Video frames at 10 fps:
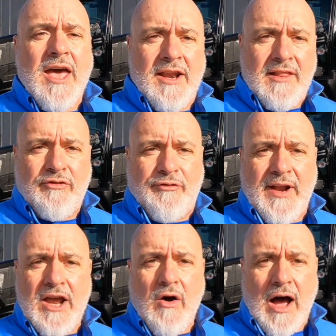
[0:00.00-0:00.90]
And in this
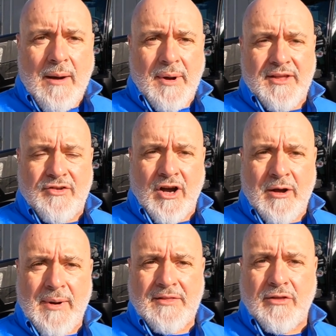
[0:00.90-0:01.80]
video, I'm gonna talk
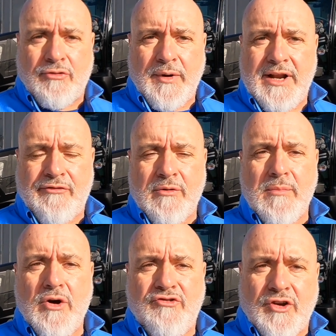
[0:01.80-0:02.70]
about the three different
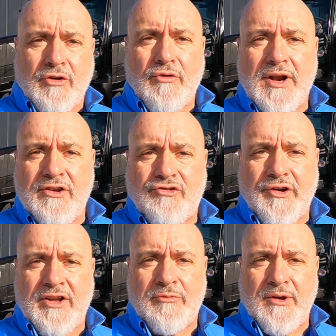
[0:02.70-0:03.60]
modes you can run this
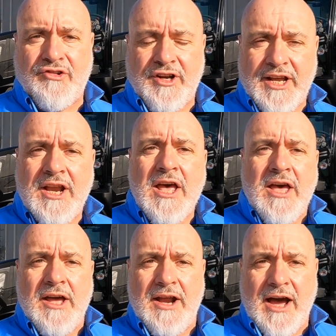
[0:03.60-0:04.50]
transmission in
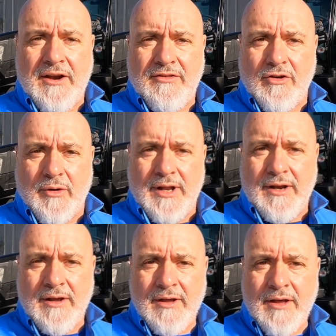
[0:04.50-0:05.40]
and how to do it.
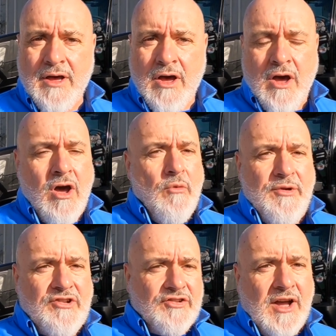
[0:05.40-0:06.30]
We
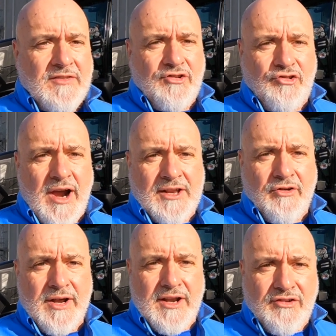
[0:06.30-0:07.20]
just got this
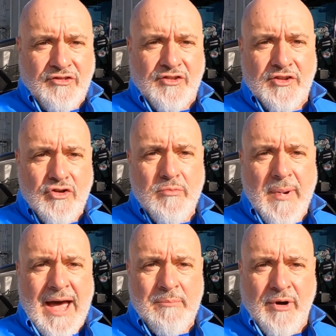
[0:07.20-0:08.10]
tractor in. This is the new
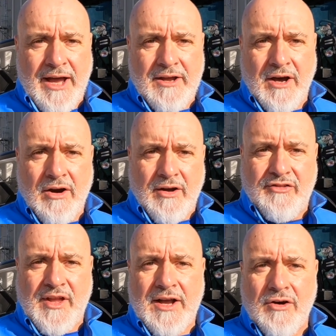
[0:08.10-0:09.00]
matte black color. Let's
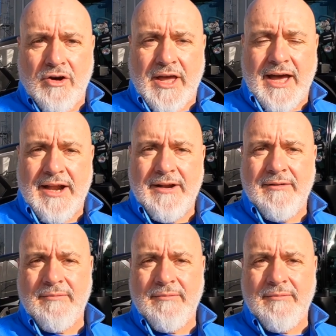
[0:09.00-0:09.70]
take a look at it.